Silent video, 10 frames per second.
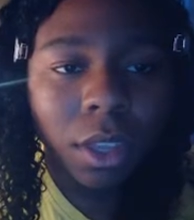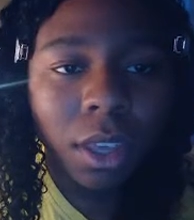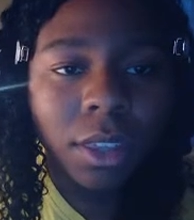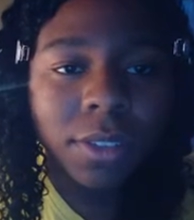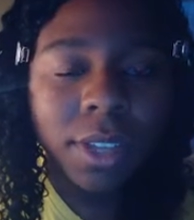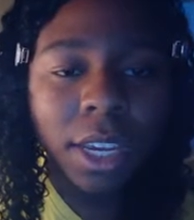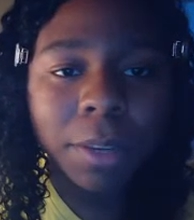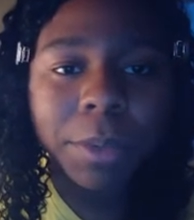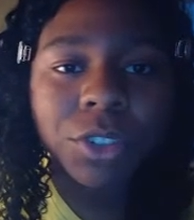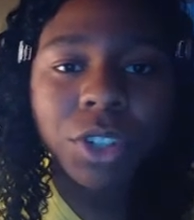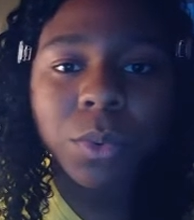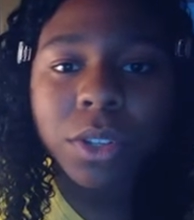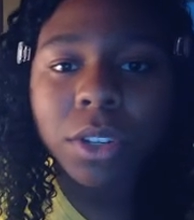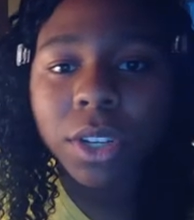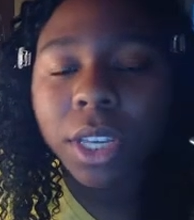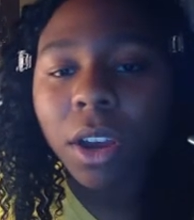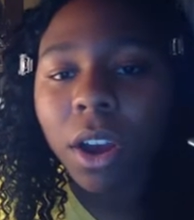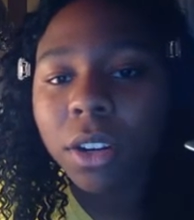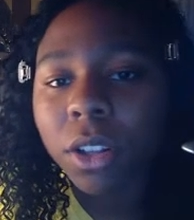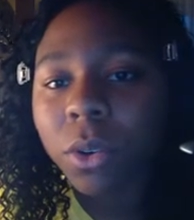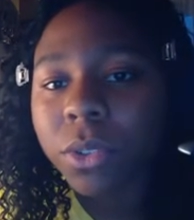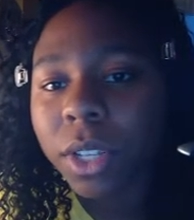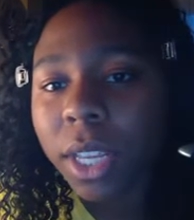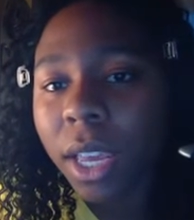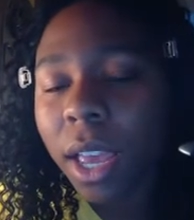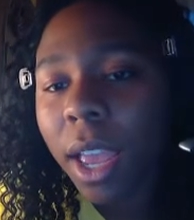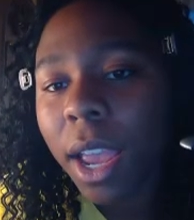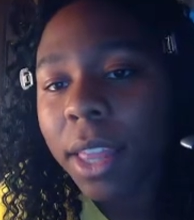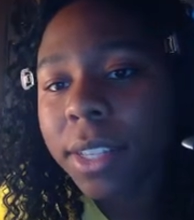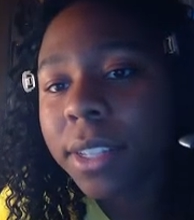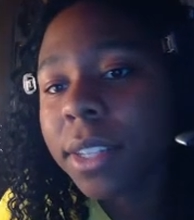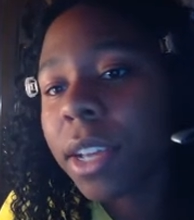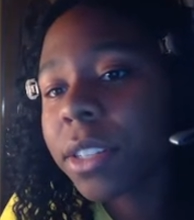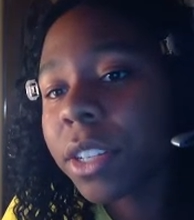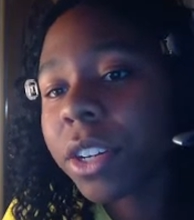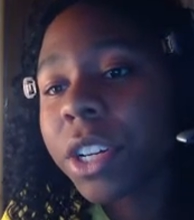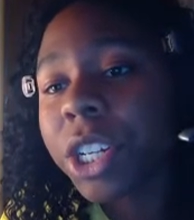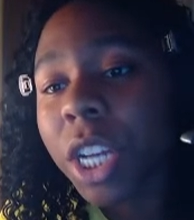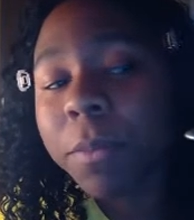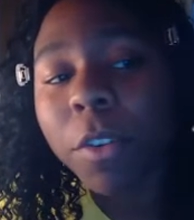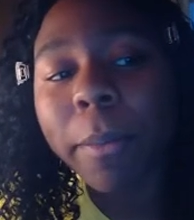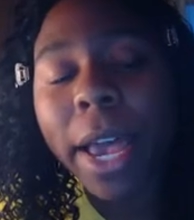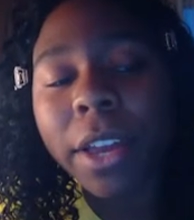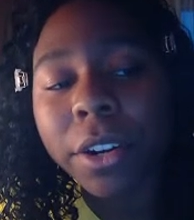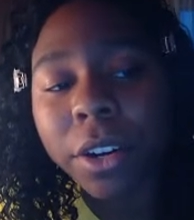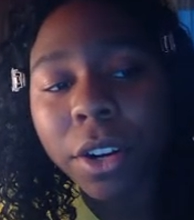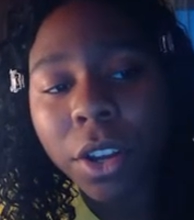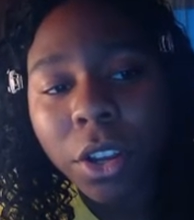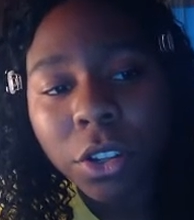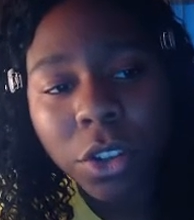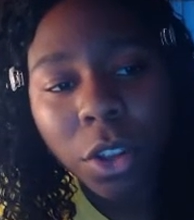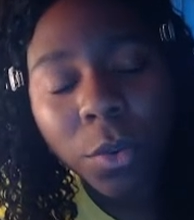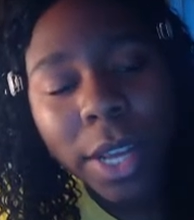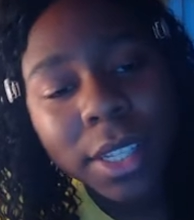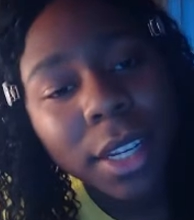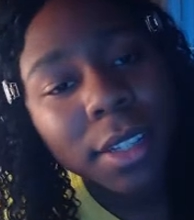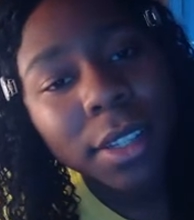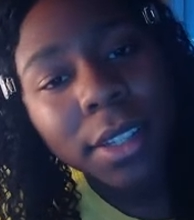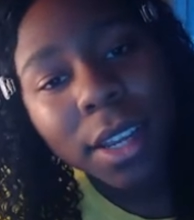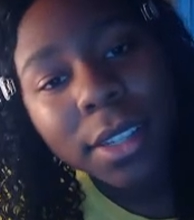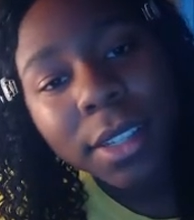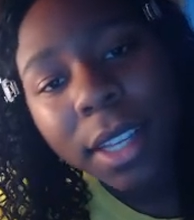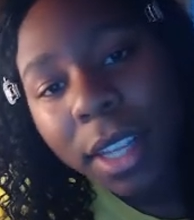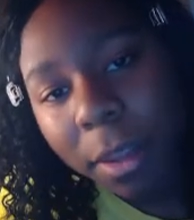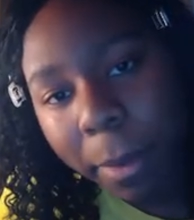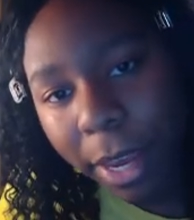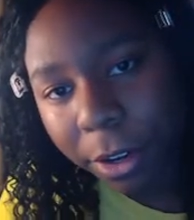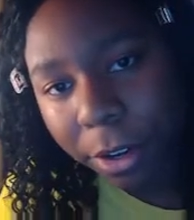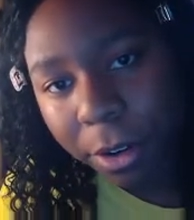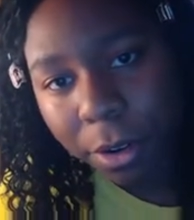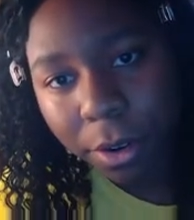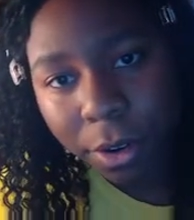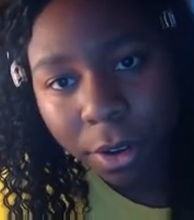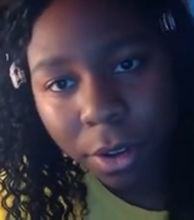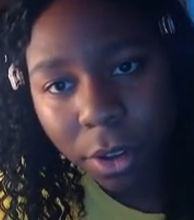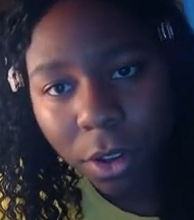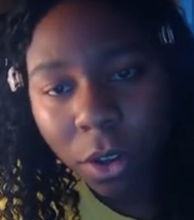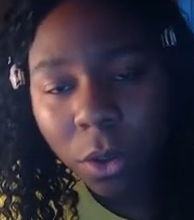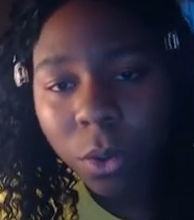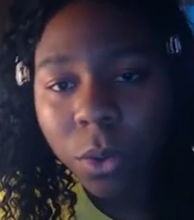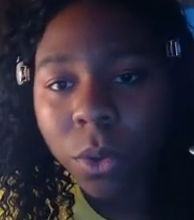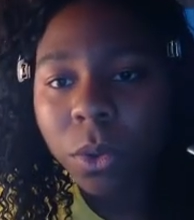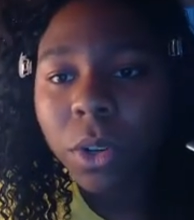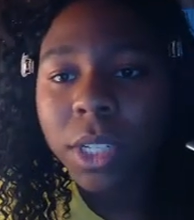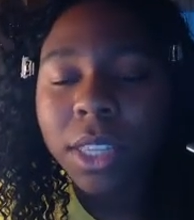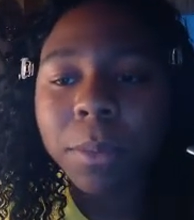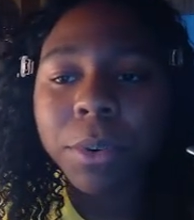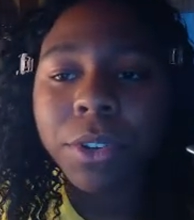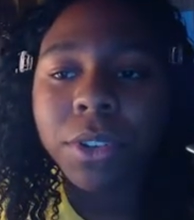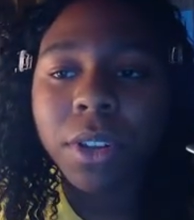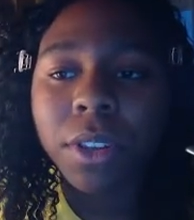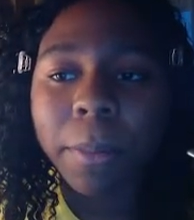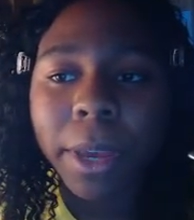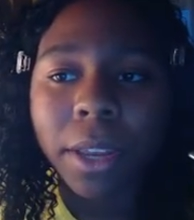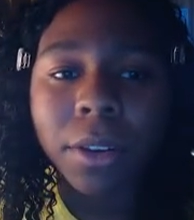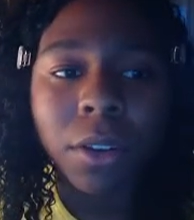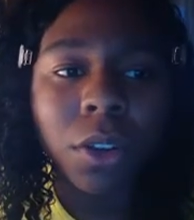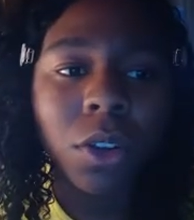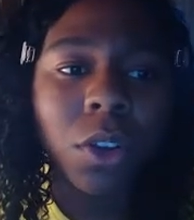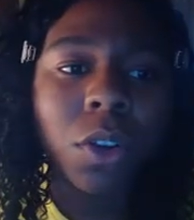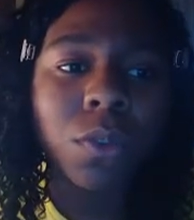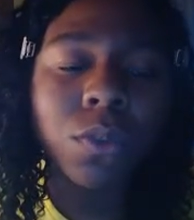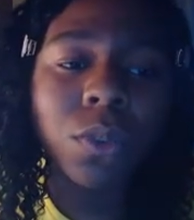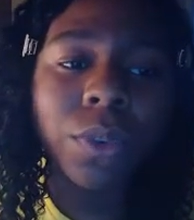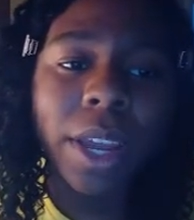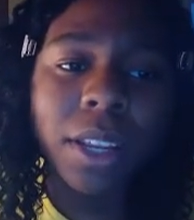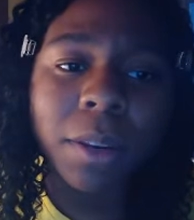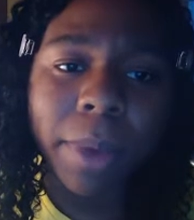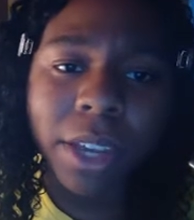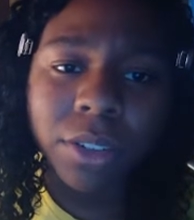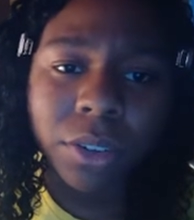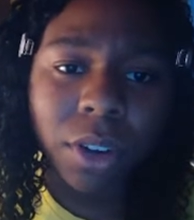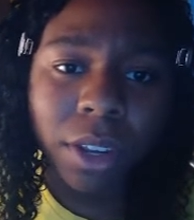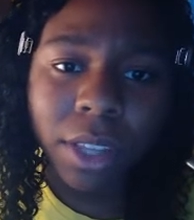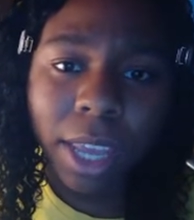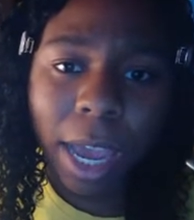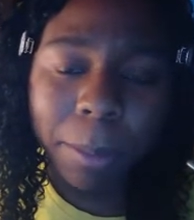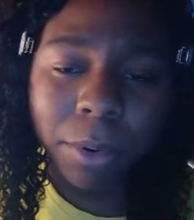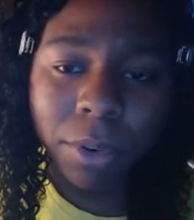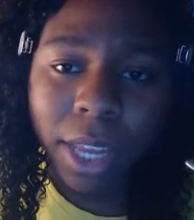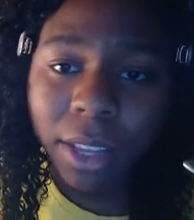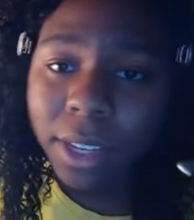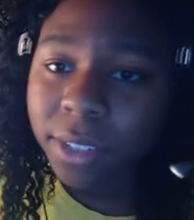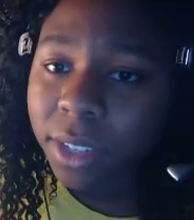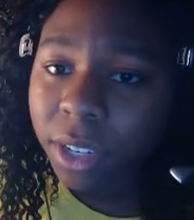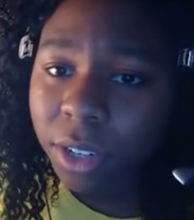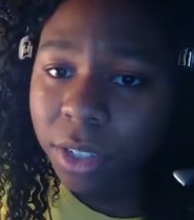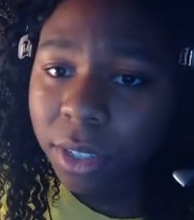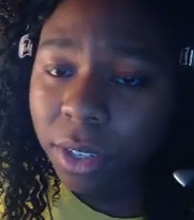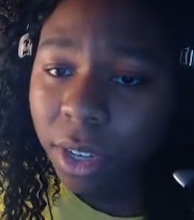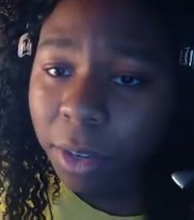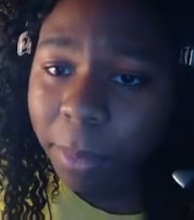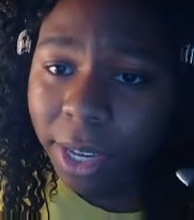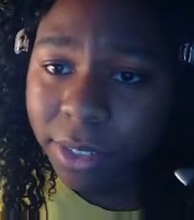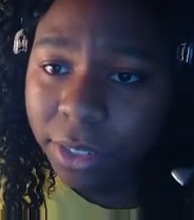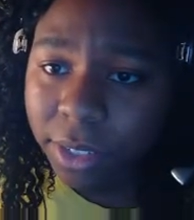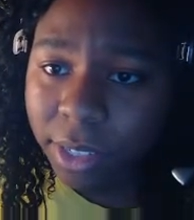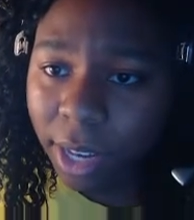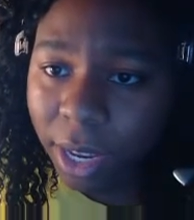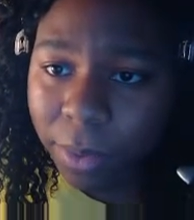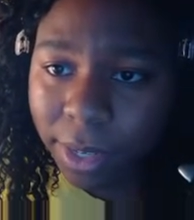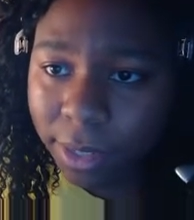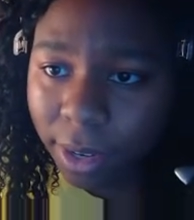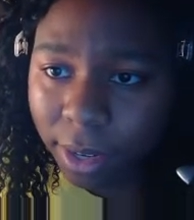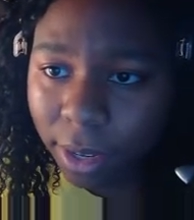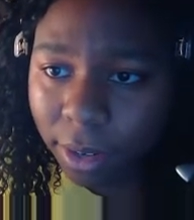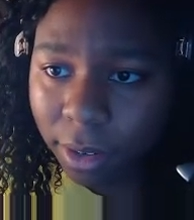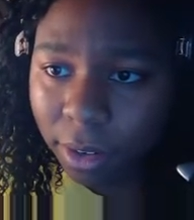The second mistress was looking on closely, and this is considered a shameful matter, so the resident is concealing the matter. Guyu looked at the person on the bed. Furen and master are not in the capital, and eldest young master is likewise not in.